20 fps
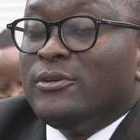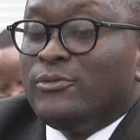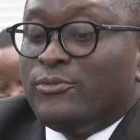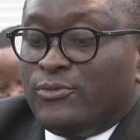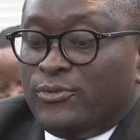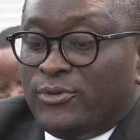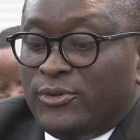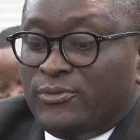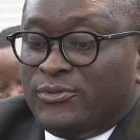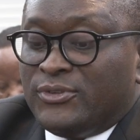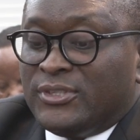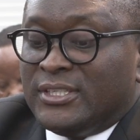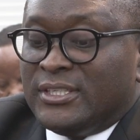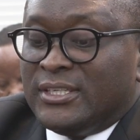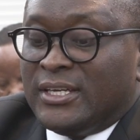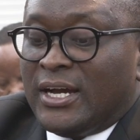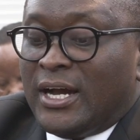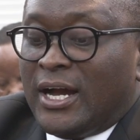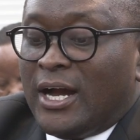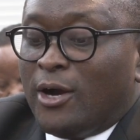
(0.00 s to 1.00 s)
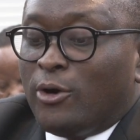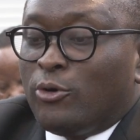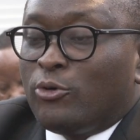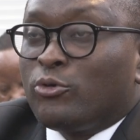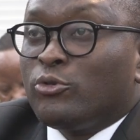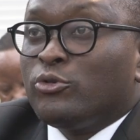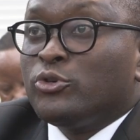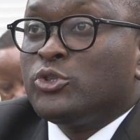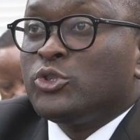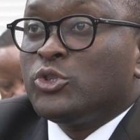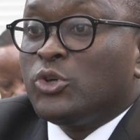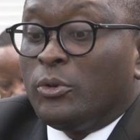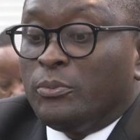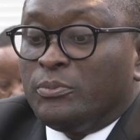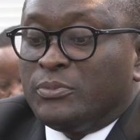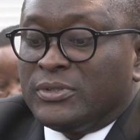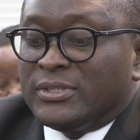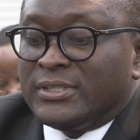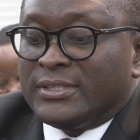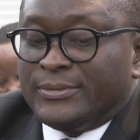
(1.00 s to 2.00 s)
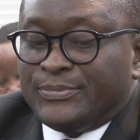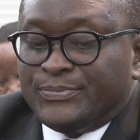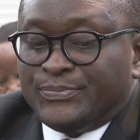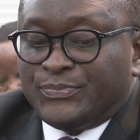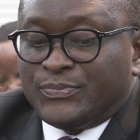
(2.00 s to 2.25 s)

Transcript: 50 agro shops,